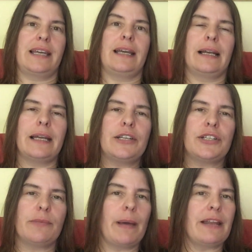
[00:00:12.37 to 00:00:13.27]
English
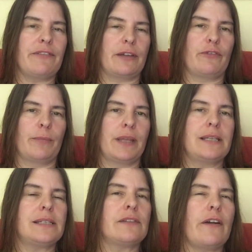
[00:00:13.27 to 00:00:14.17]
to benefit from
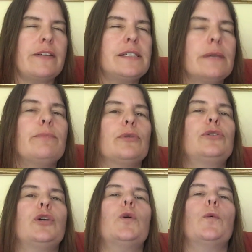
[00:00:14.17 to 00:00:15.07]
this. It's a very simple
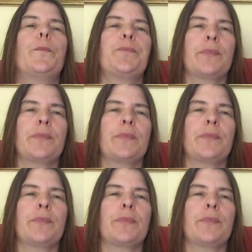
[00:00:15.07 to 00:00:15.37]
tool.